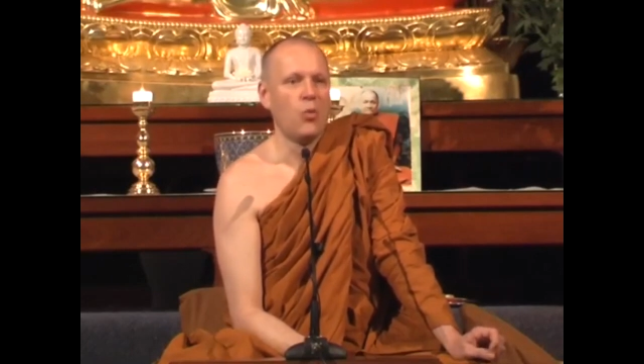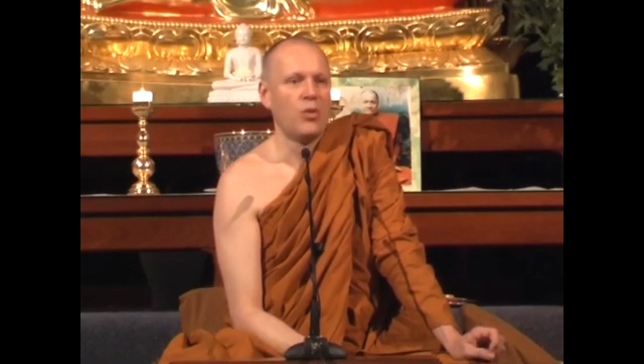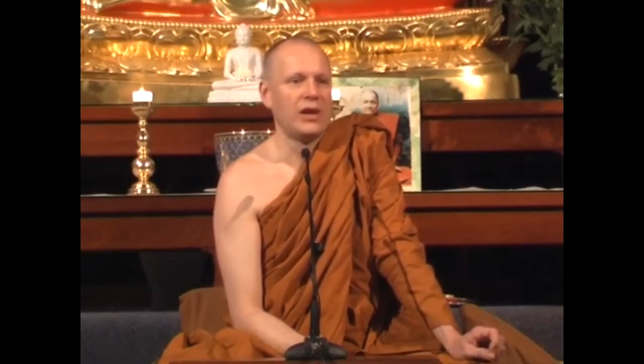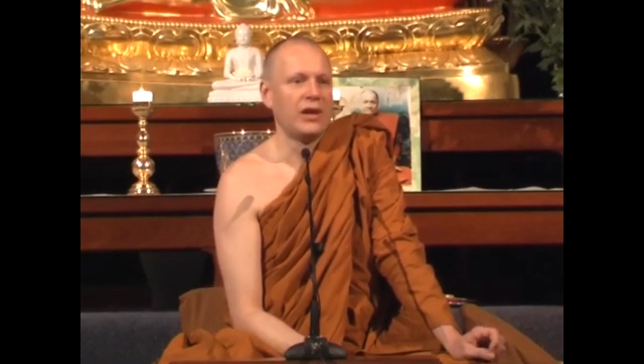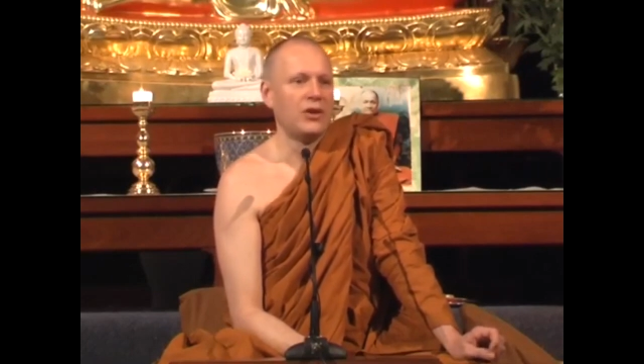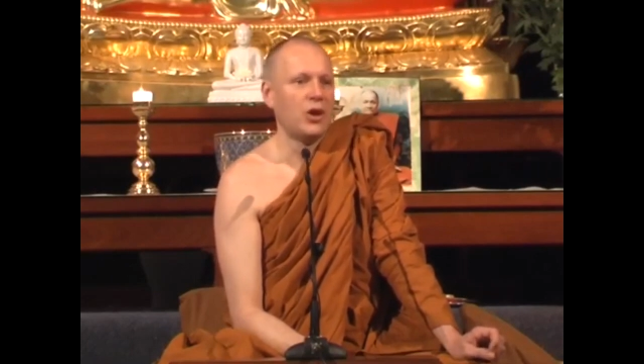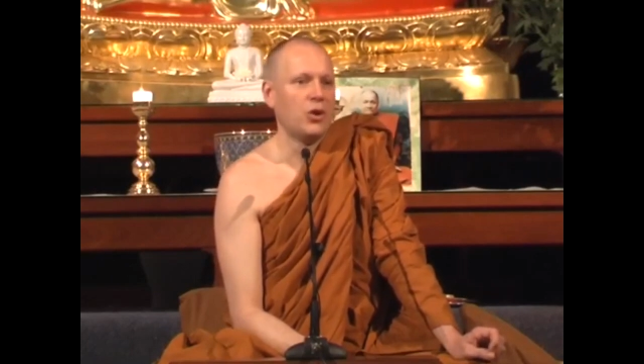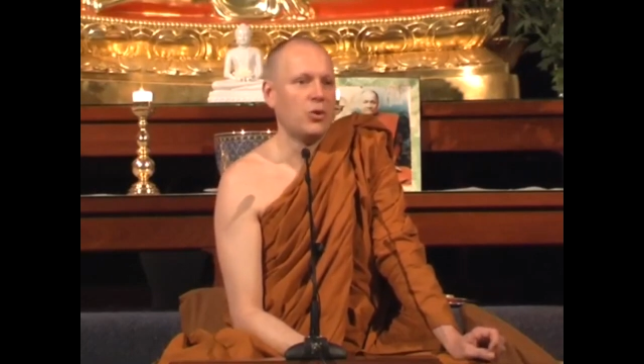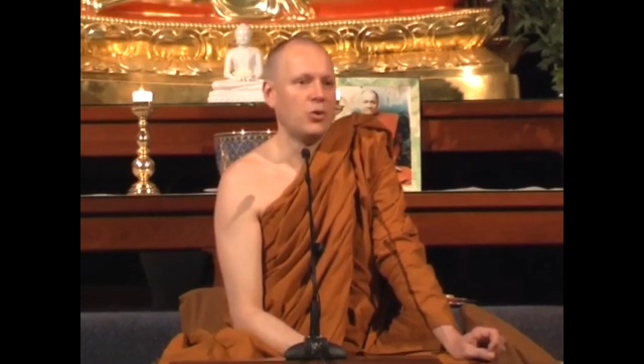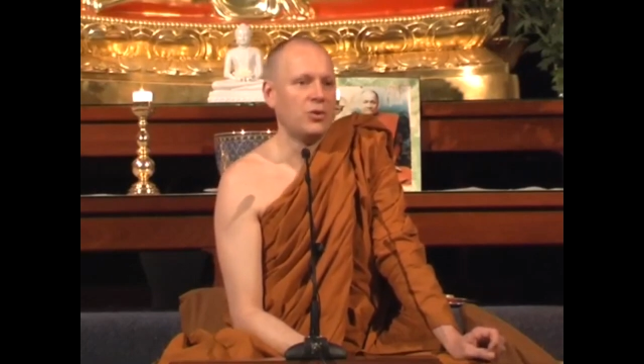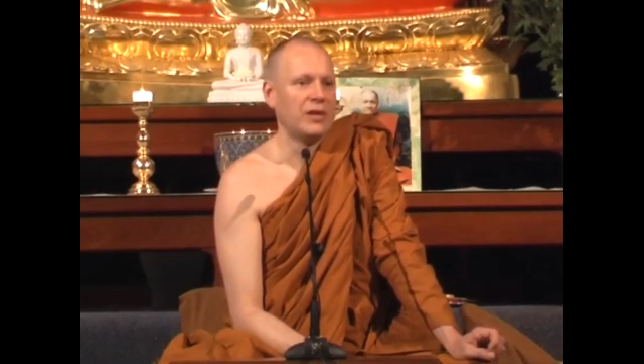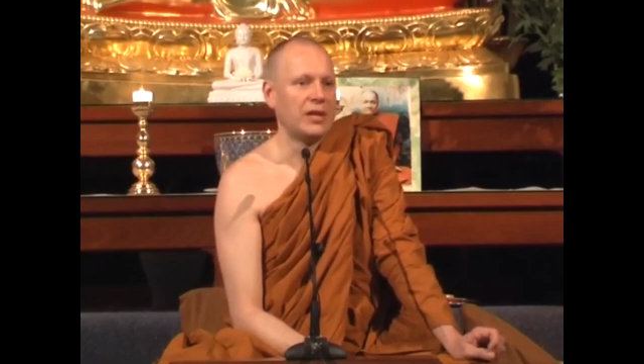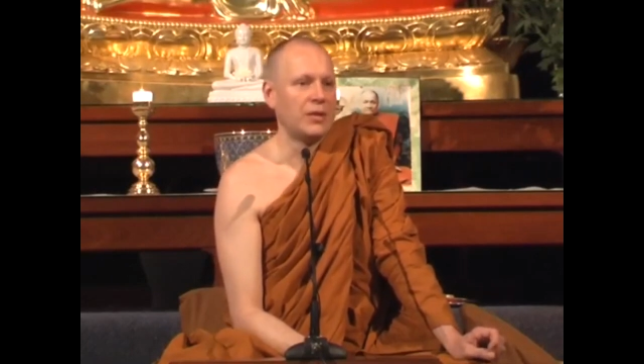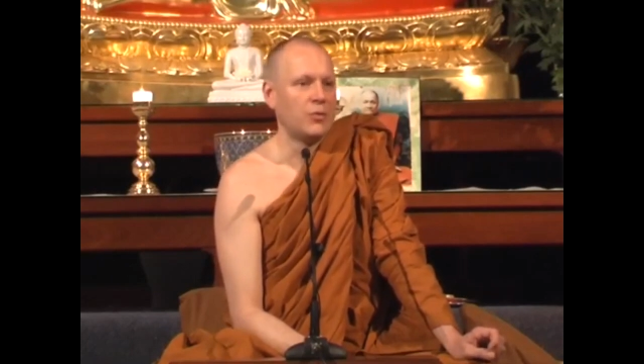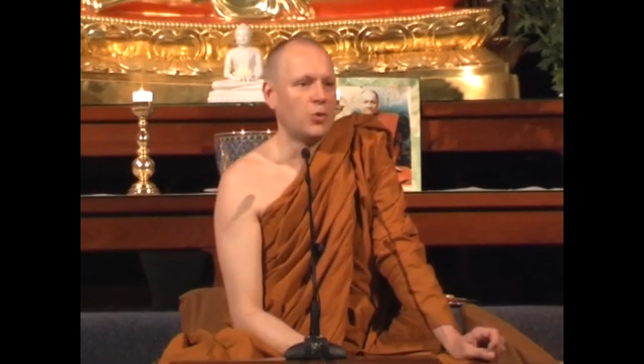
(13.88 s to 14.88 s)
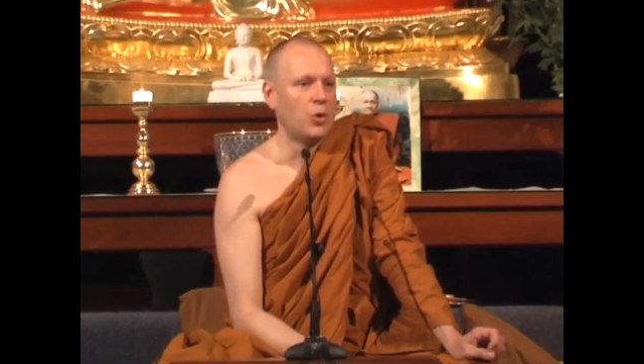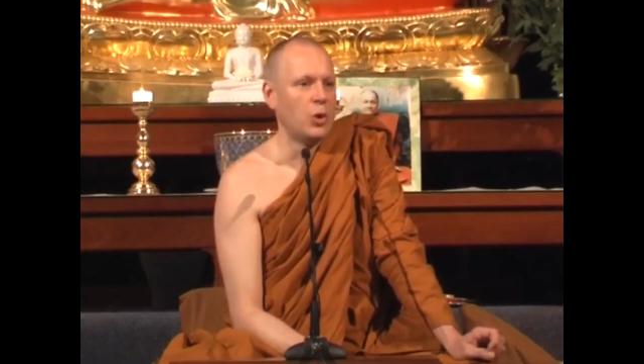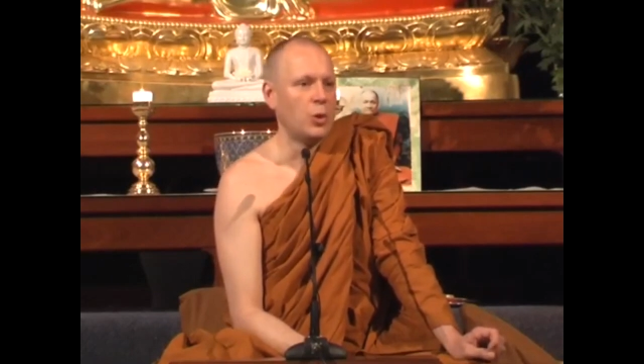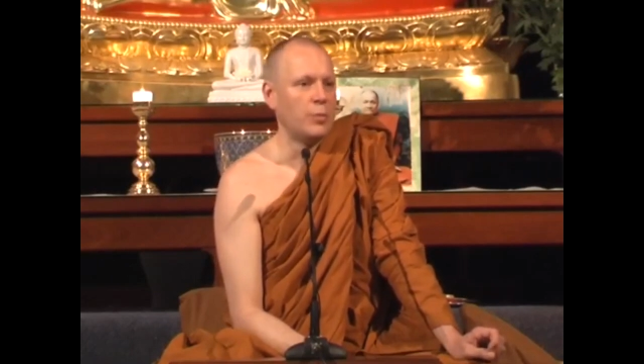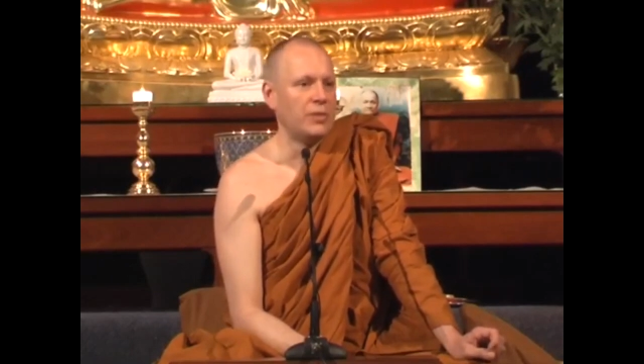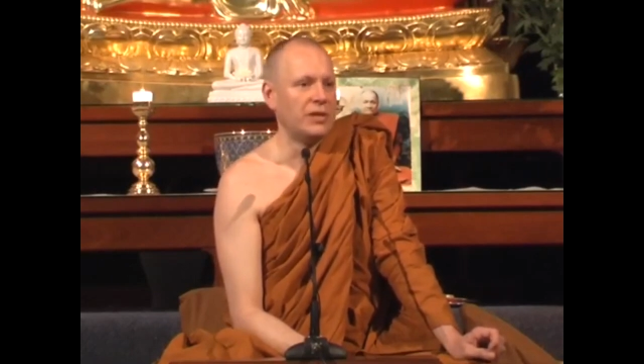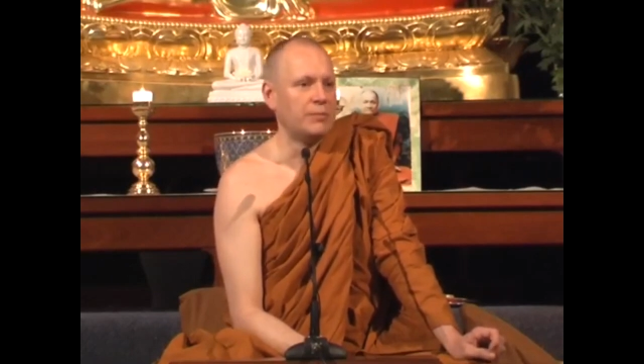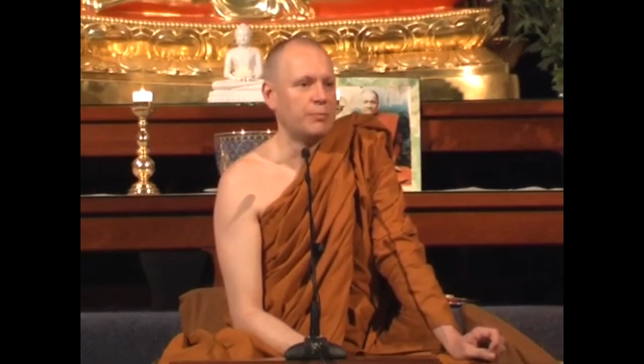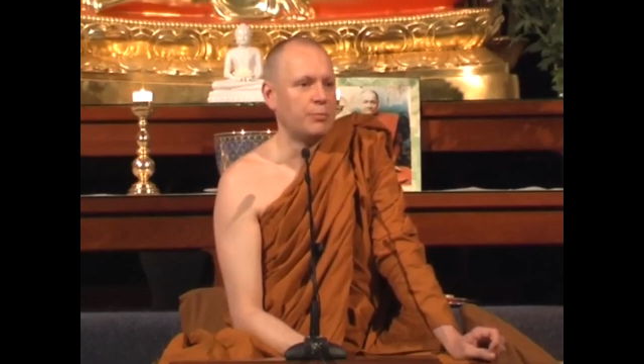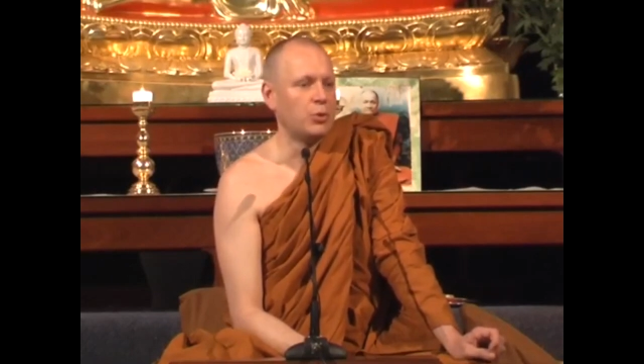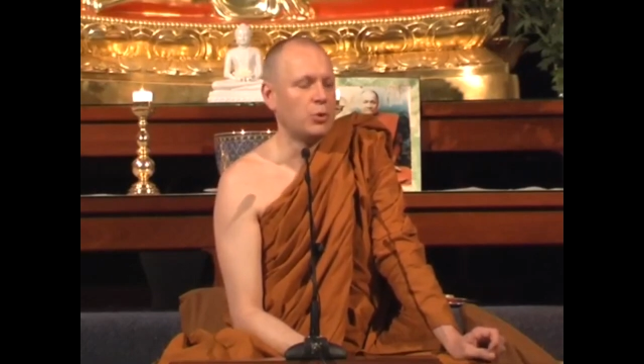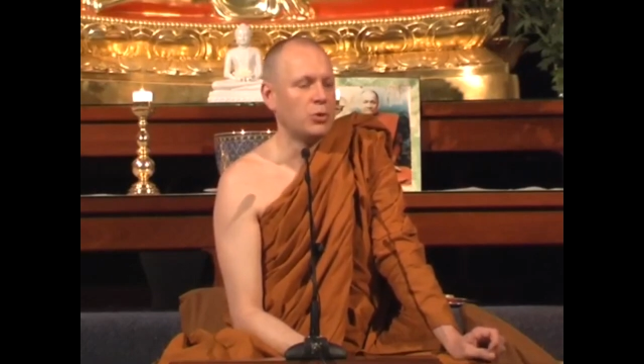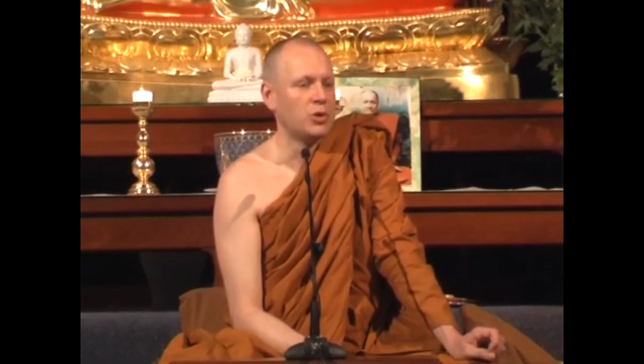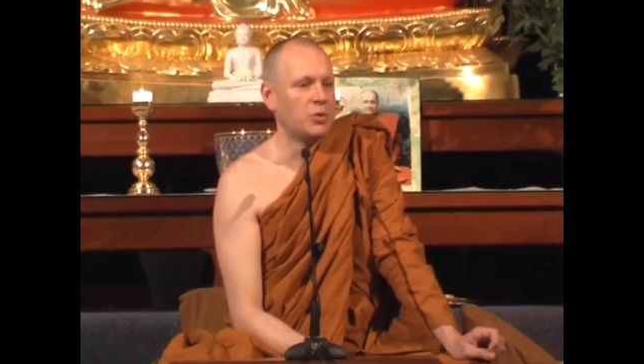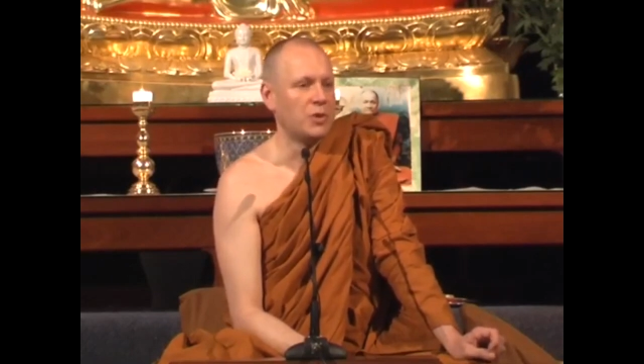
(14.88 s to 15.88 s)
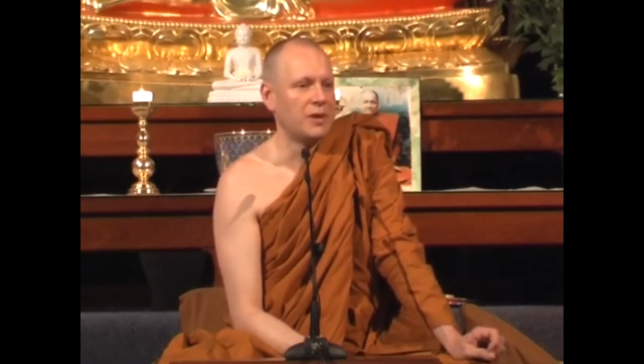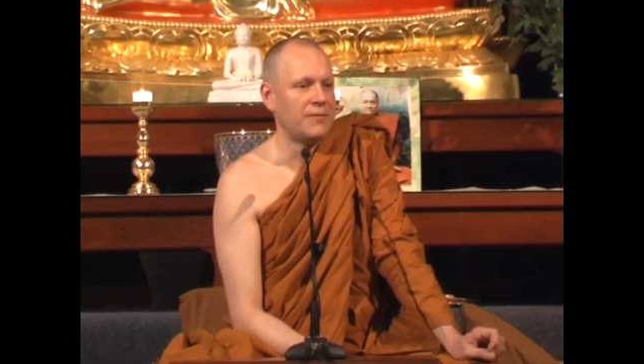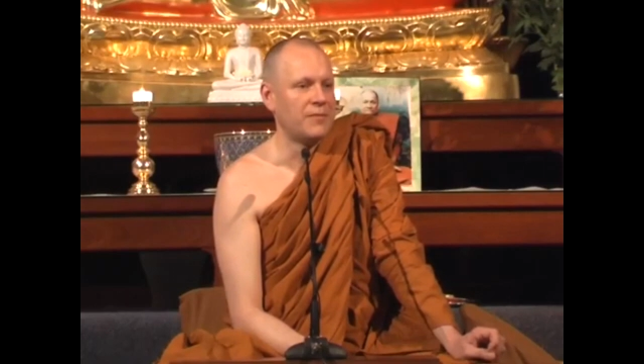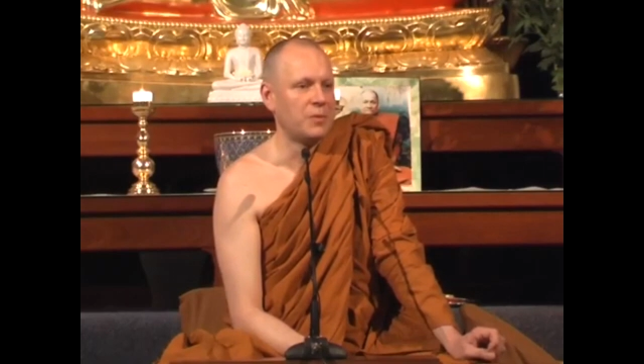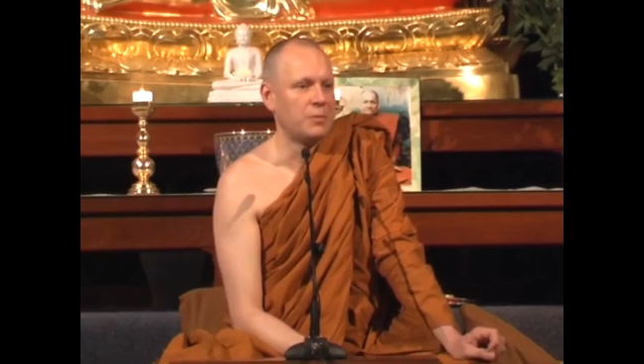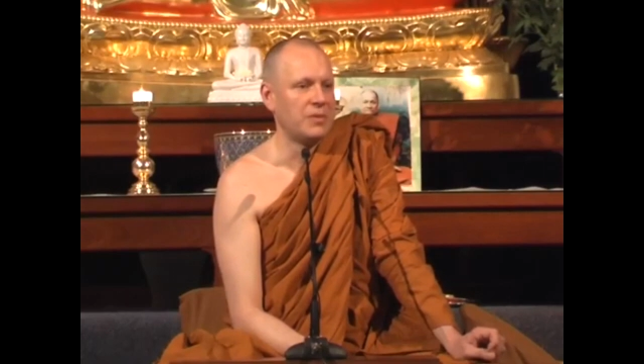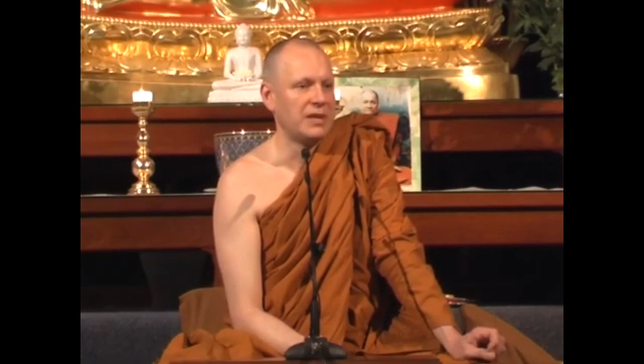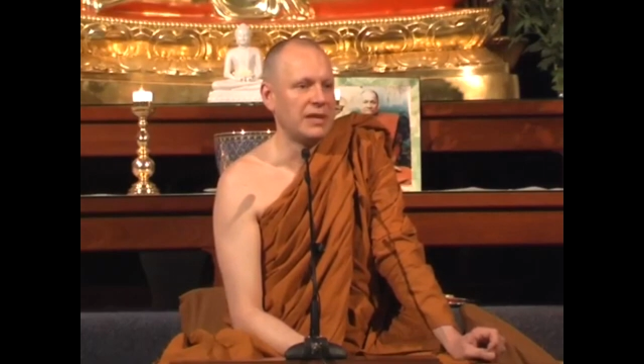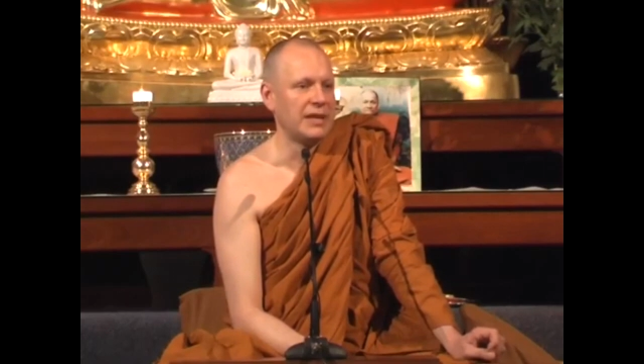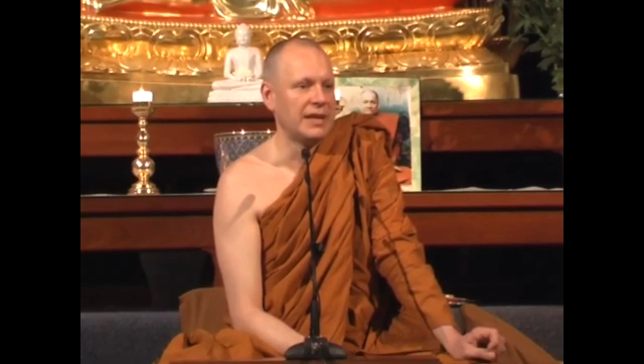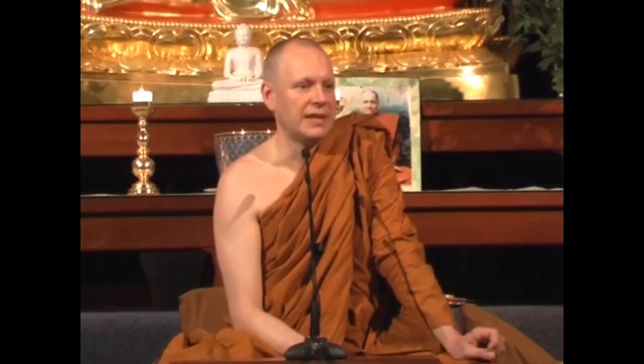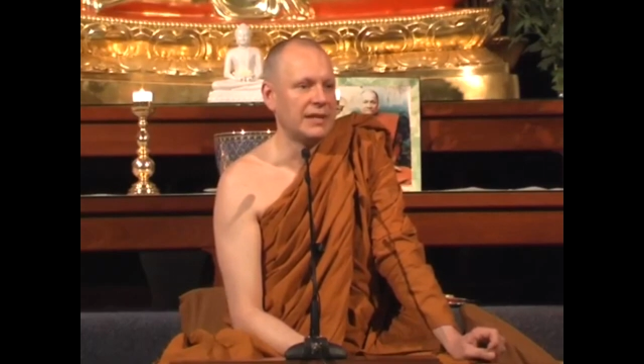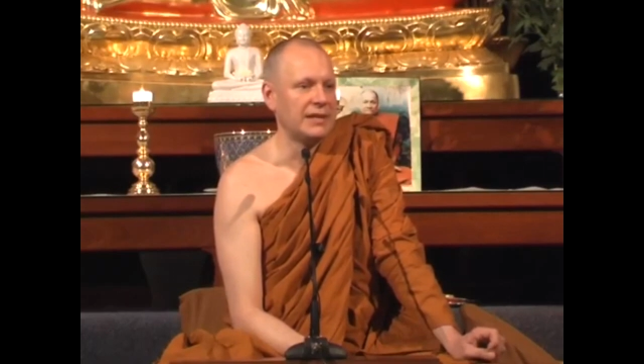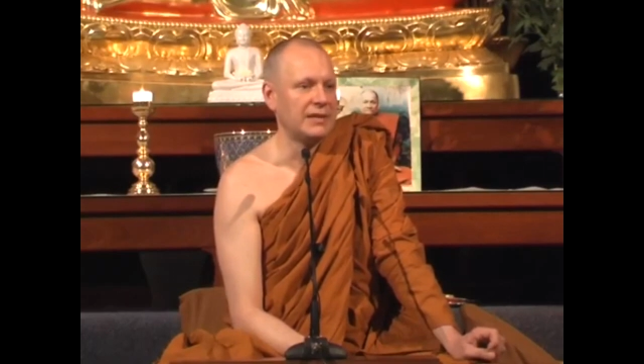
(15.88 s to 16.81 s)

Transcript: when I know that they will all be pulled away from me,